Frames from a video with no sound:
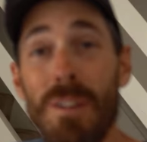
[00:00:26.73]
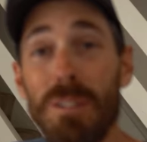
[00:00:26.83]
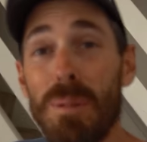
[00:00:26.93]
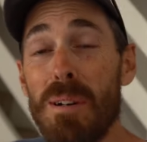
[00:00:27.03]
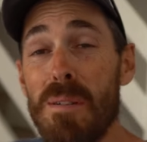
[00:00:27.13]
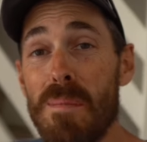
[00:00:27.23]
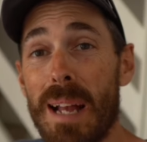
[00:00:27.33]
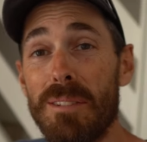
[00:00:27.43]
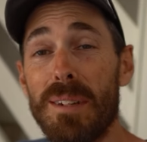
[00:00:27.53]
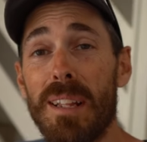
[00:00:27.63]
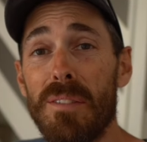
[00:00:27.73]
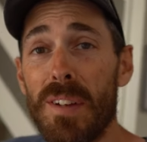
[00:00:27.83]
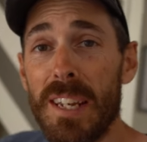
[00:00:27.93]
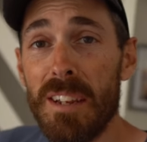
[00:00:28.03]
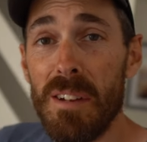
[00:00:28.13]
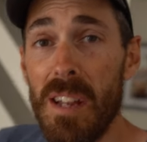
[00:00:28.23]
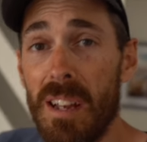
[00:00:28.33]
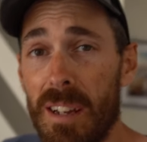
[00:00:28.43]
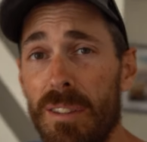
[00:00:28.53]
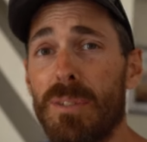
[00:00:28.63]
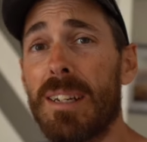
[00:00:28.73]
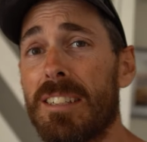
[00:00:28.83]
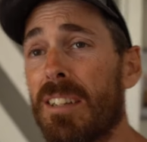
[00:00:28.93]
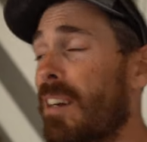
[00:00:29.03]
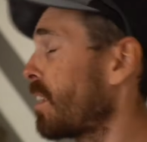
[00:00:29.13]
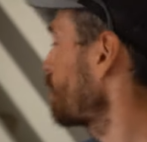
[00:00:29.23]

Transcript: folks, welcome back to another video. I thought I'd start